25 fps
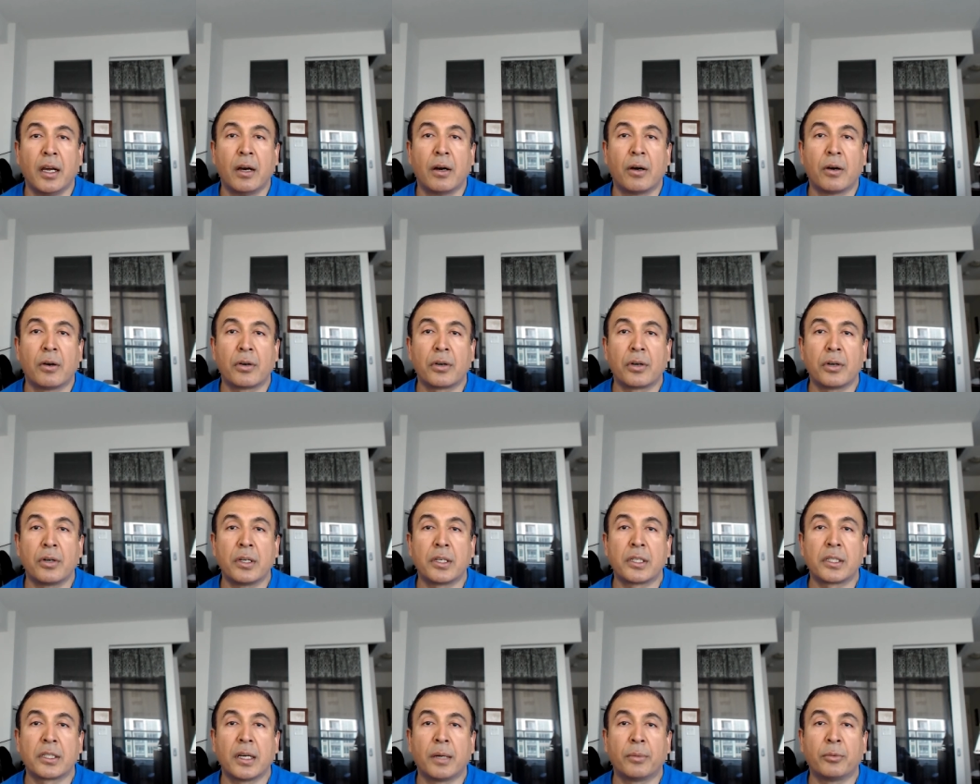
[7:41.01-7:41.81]
or
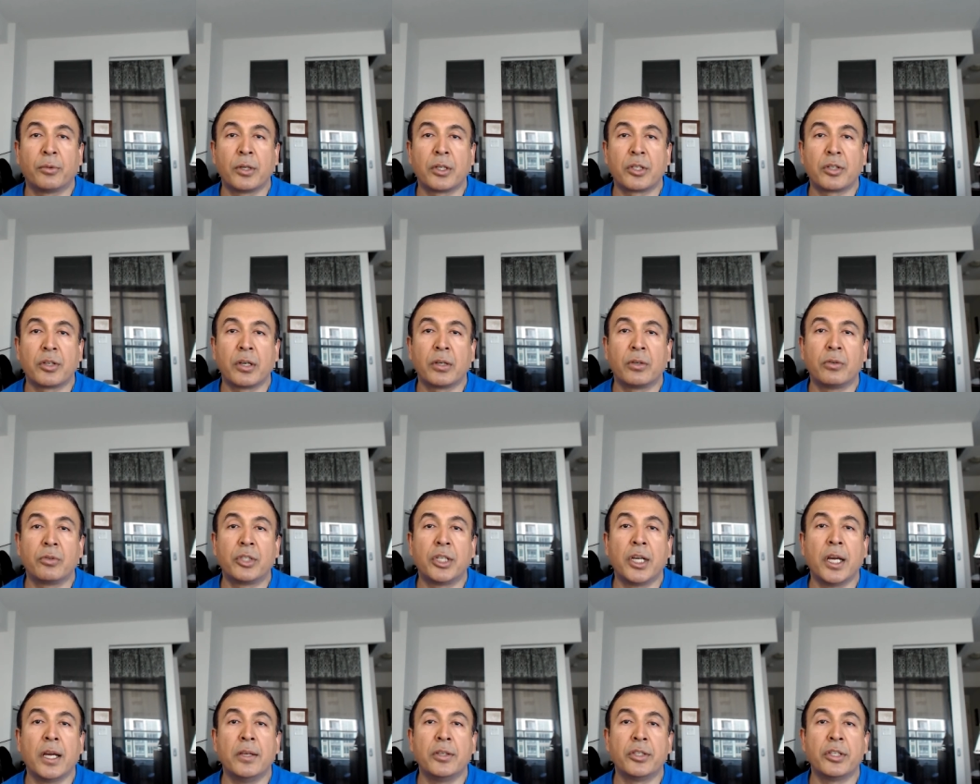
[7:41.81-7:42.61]
if someone's trying to
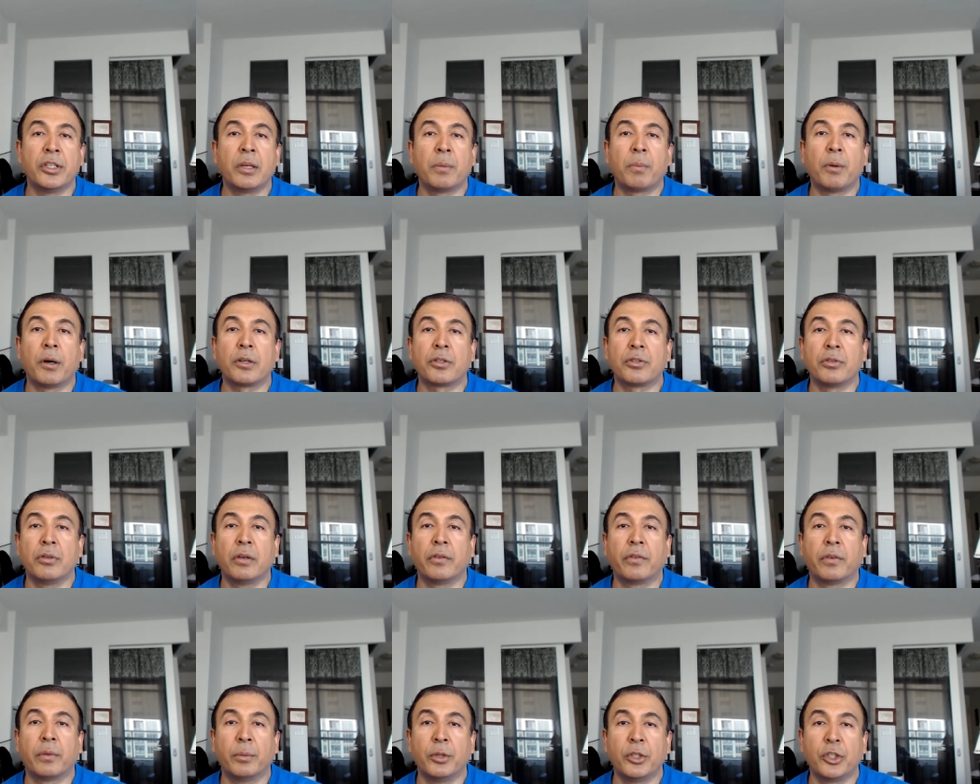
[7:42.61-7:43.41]
change any personal
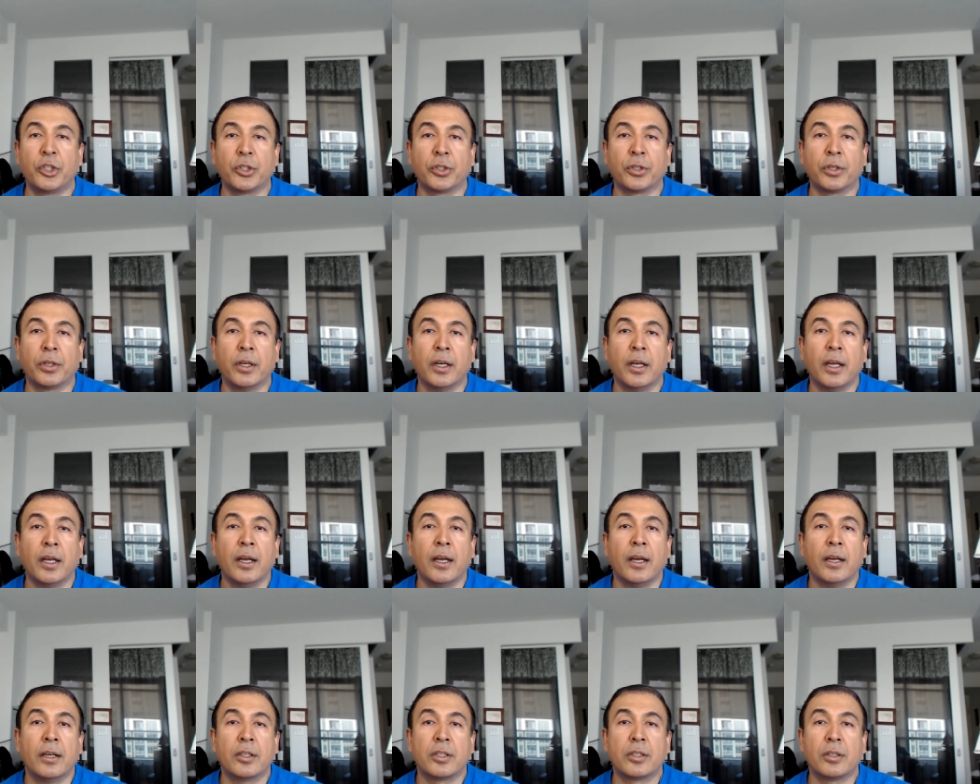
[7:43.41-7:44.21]

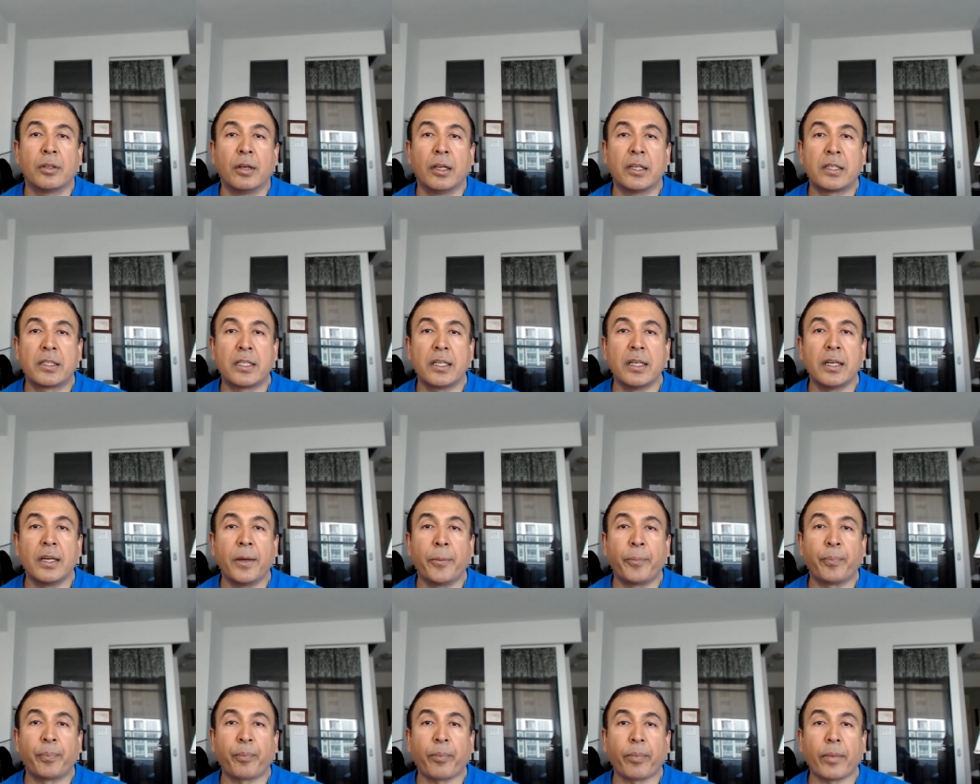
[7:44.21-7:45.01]
information. So let's
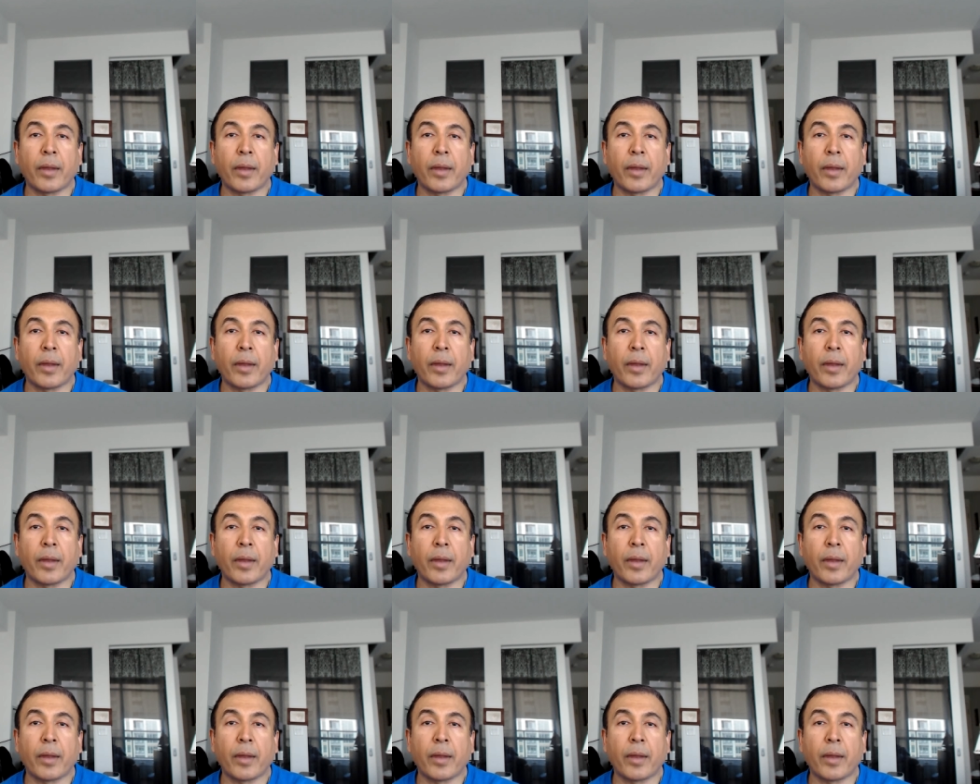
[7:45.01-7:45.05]
say